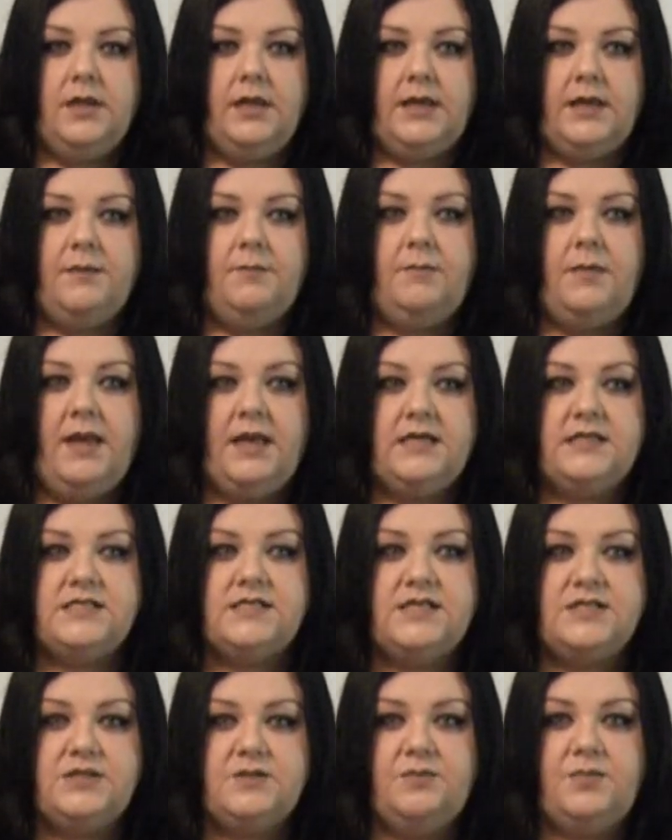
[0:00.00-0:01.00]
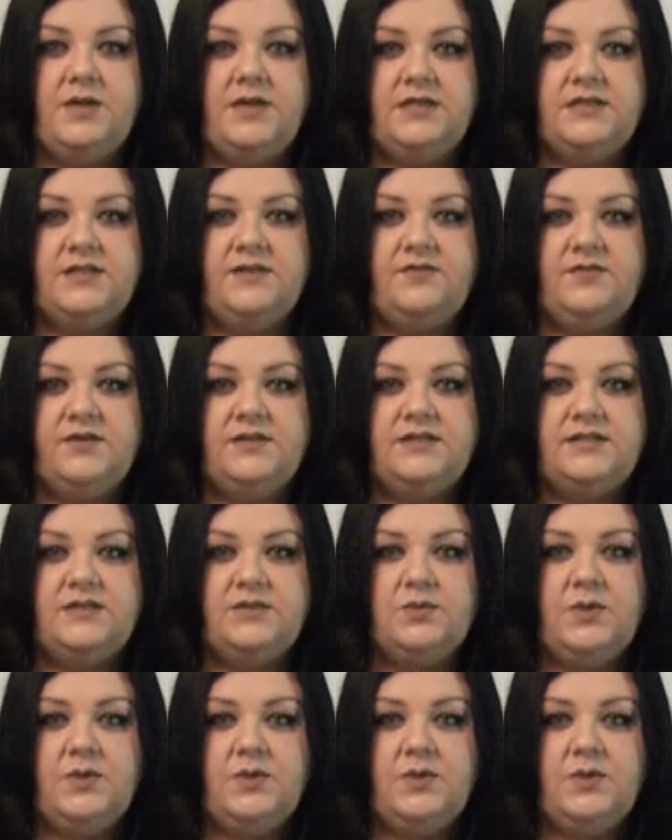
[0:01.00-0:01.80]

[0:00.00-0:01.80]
Like, it makes such a big difference